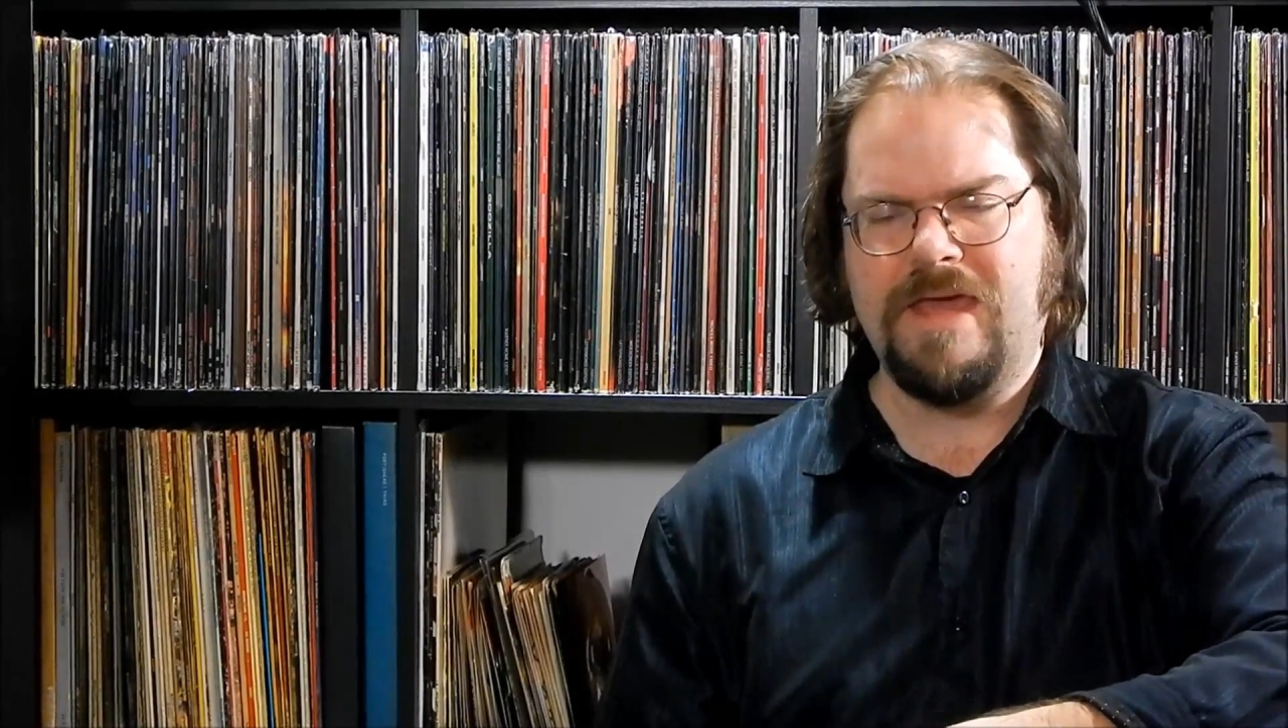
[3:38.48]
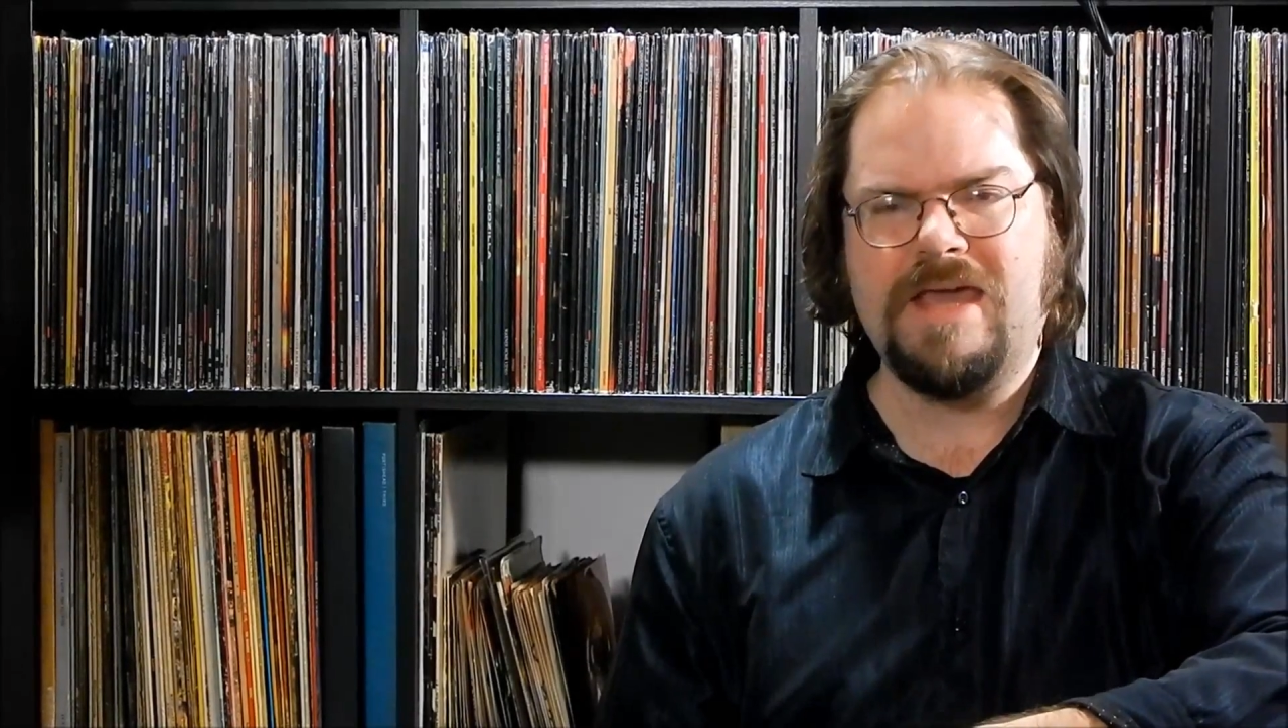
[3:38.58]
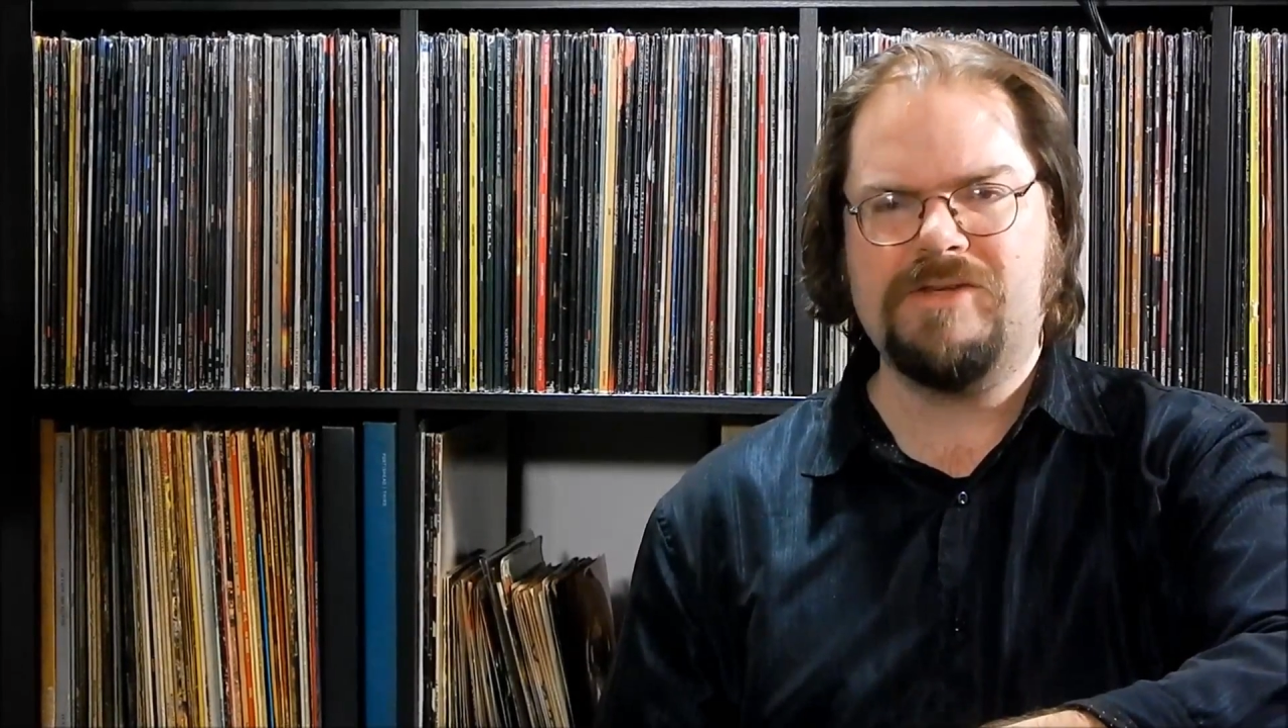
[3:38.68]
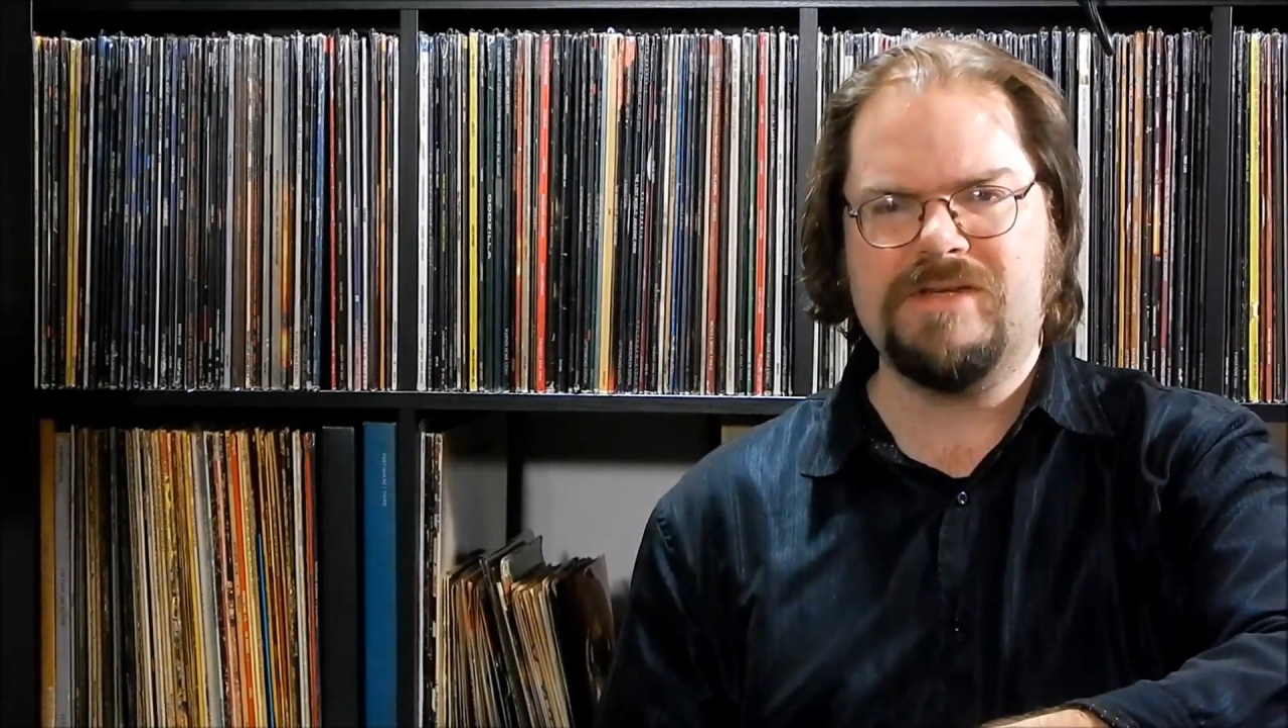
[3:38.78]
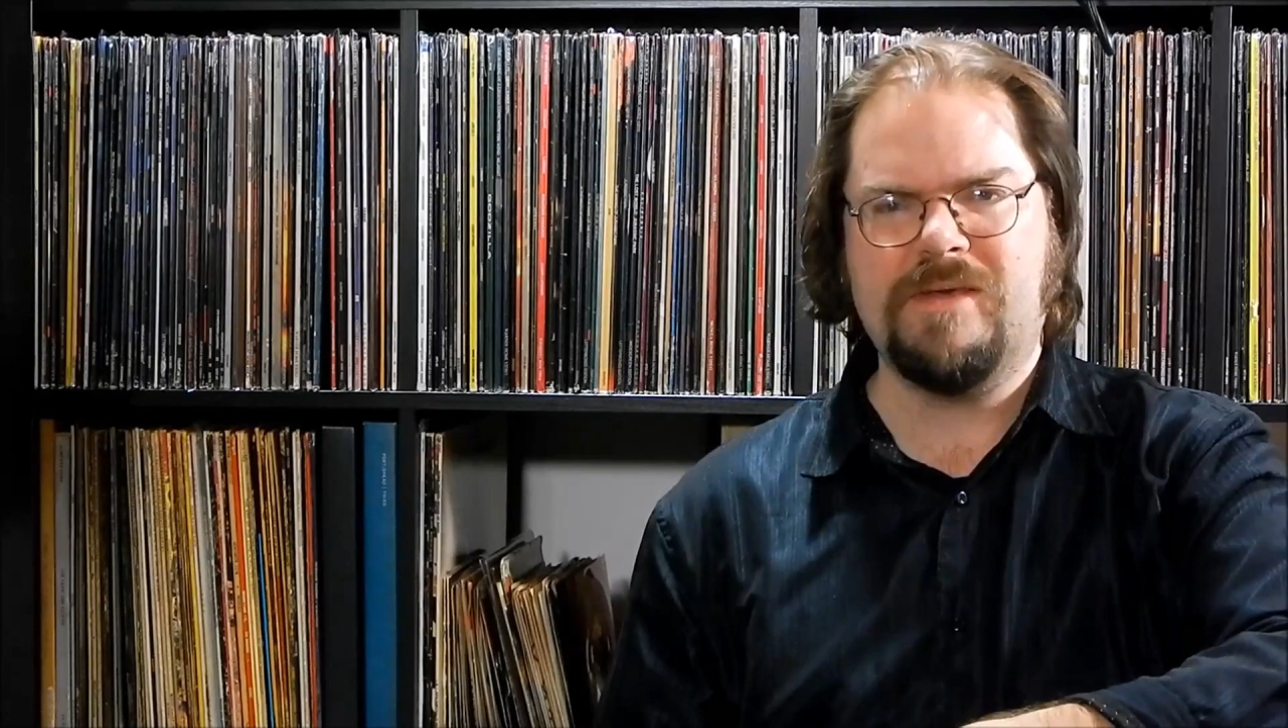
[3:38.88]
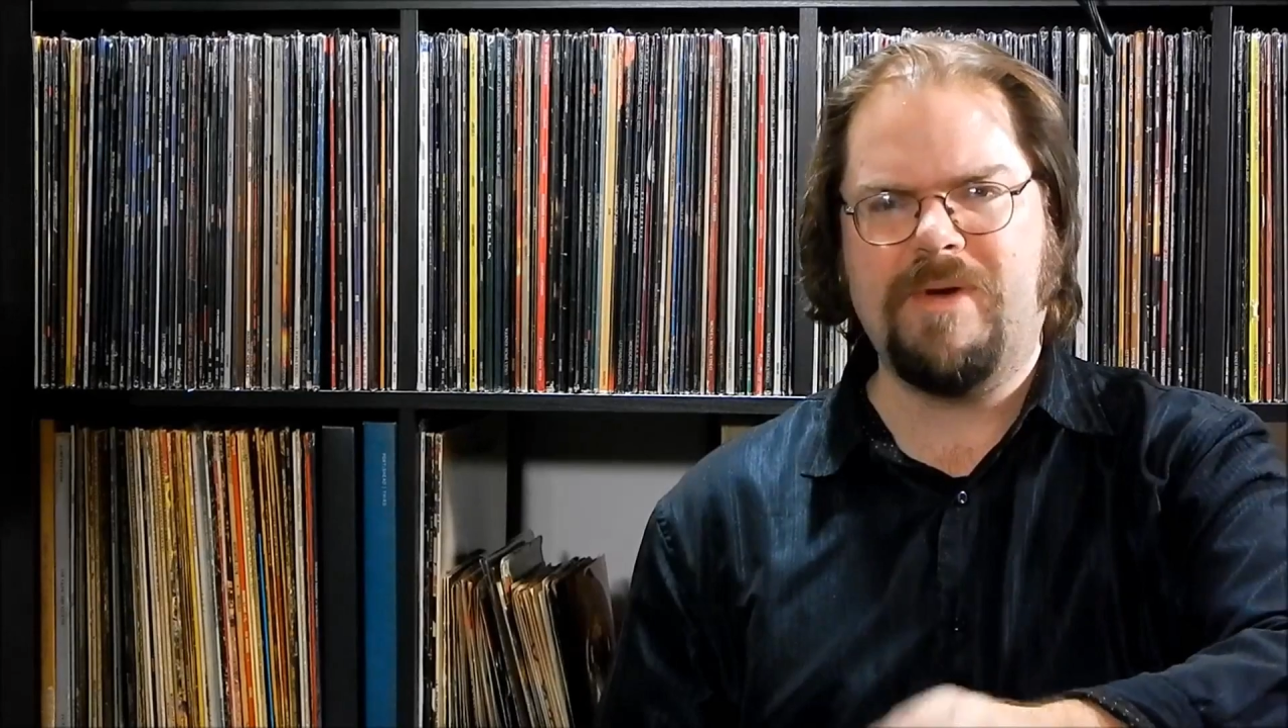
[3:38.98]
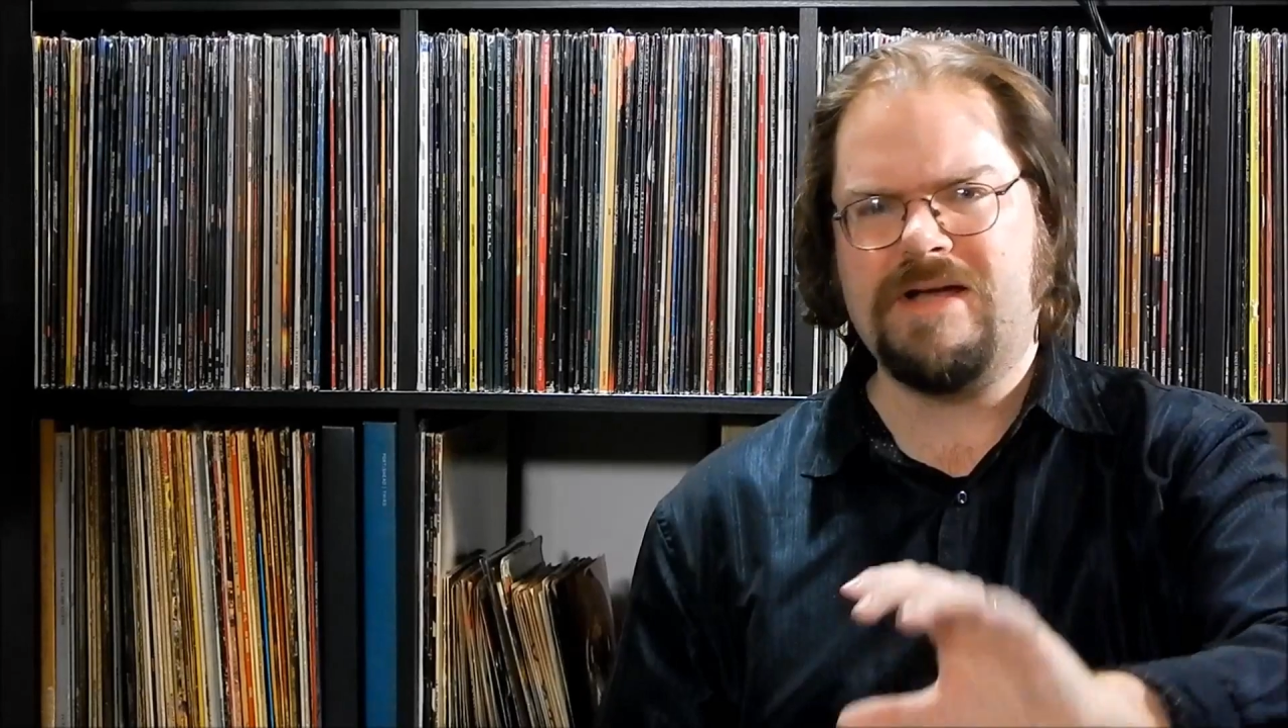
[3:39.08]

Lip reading: edges of the